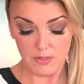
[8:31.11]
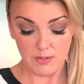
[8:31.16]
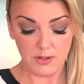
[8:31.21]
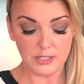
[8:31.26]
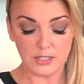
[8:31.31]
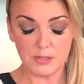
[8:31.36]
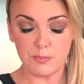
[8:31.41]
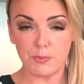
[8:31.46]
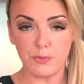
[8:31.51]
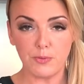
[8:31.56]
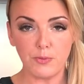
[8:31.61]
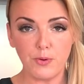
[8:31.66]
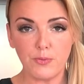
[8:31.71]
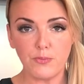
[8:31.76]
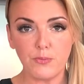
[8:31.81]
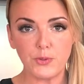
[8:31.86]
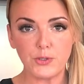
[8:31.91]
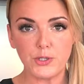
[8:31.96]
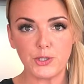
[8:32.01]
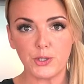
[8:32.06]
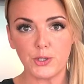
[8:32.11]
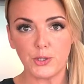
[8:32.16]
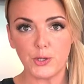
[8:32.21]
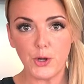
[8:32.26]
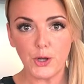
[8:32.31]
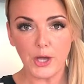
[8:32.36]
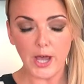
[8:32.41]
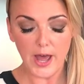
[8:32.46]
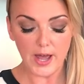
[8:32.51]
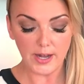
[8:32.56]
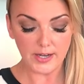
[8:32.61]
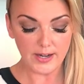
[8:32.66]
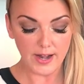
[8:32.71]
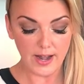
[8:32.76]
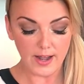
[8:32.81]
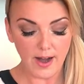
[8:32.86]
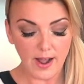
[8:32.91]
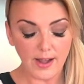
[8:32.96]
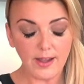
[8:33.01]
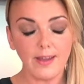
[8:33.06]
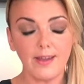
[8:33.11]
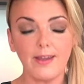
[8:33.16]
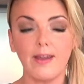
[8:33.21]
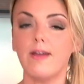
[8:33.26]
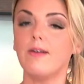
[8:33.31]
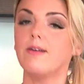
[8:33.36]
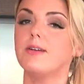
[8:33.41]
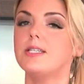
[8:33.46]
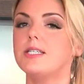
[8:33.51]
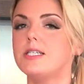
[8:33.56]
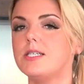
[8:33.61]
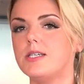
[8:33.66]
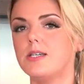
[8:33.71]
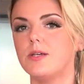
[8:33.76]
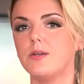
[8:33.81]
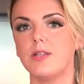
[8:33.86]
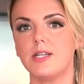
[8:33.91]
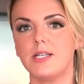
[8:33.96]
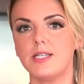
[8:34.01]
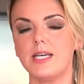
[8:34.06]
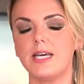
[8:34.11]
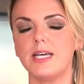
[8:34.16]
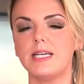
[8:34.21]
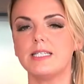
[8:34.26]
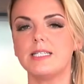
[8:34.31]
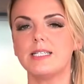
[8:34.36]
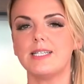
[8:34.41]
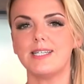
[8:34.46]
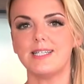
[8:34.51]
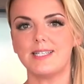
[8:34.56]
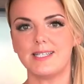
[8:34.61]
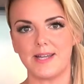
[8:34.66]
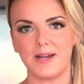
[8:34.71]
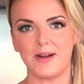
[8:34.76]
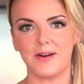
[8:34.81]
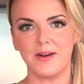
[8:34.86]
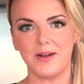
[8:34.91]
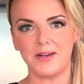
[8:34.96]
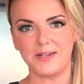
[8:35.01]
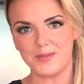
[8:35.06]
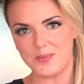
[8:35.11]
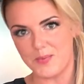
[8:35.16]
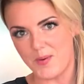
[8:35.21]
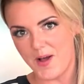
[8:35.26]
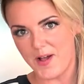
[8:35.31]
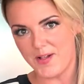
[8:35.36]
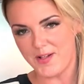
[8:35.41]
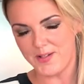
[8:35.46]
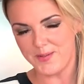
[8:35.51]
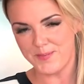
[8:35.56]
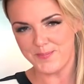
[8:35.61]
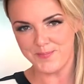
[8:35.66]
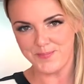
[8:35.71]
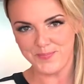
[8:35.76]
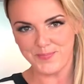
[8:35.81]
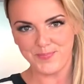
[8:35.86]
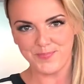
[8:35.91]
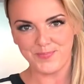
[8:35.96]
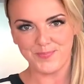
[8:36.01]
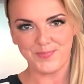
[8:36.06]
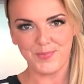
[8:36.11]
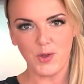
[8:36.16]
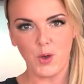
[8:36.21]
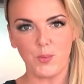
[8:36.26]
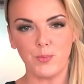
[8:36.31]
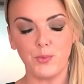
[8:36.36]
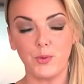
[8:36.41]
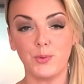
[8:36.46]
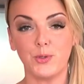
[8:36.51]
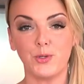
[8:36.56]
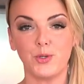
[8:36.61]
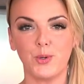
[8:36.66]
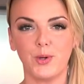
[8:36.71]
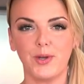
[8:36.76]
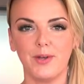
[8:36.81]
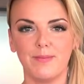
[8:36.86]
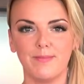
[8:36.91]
It's beautiful to look at. And I can guarantee you the taste is there as well. Hope you enjoy.